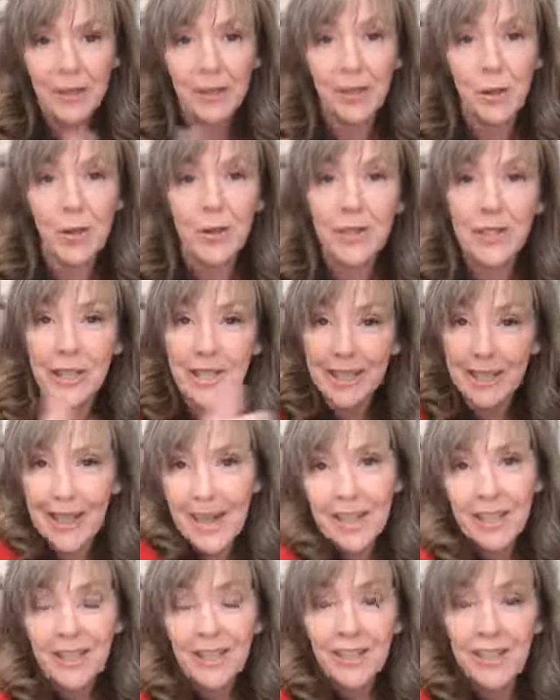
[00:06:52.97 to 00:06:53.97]
So it's
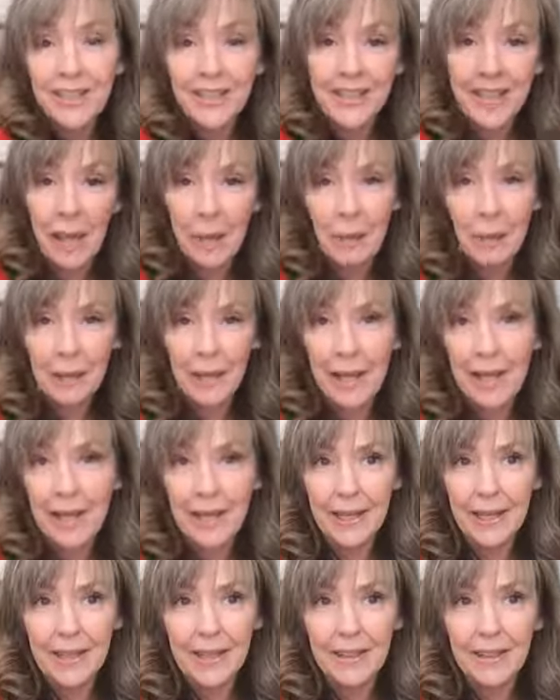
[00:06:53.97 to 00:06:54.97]
connected to that
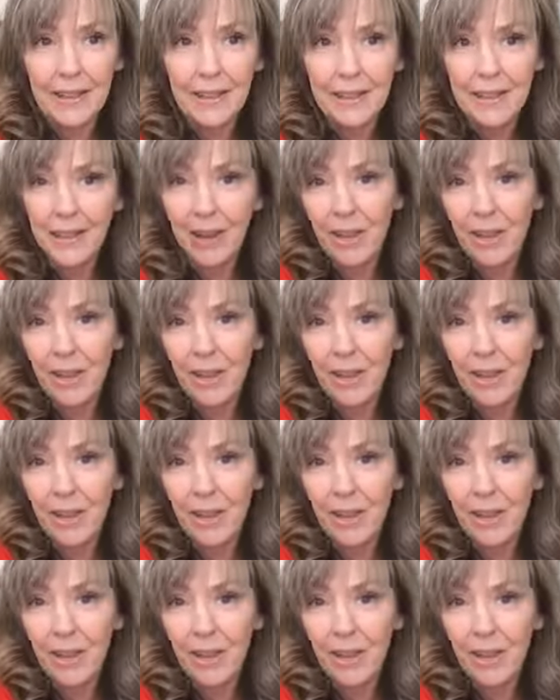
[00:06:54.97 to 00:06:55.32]
plan